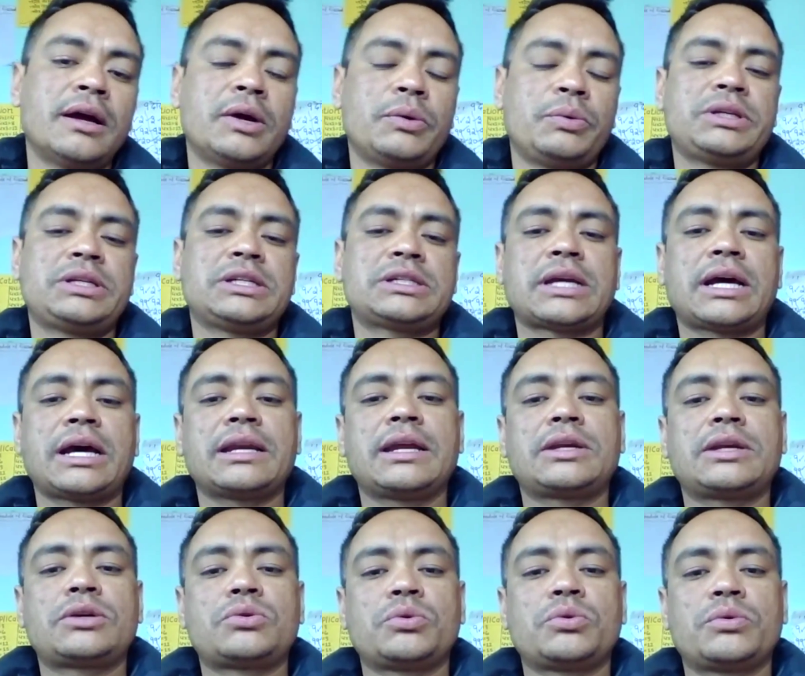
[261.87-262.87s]
We
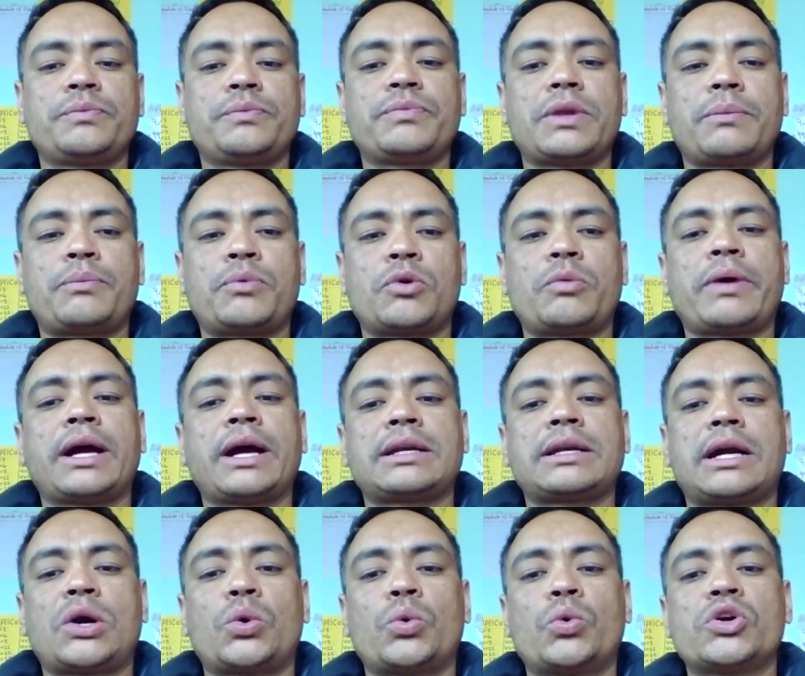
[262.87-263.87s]
decided to provide
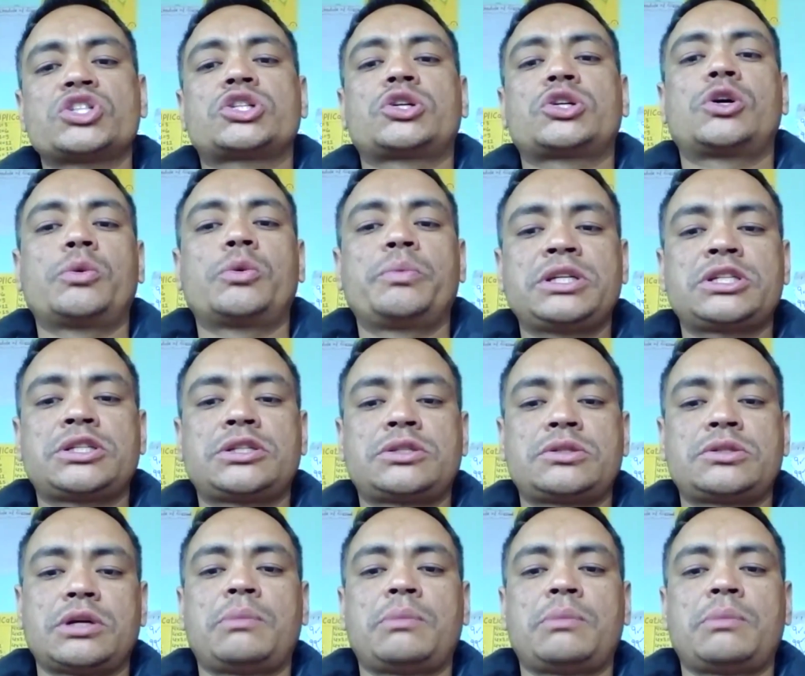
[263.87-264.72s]
our own service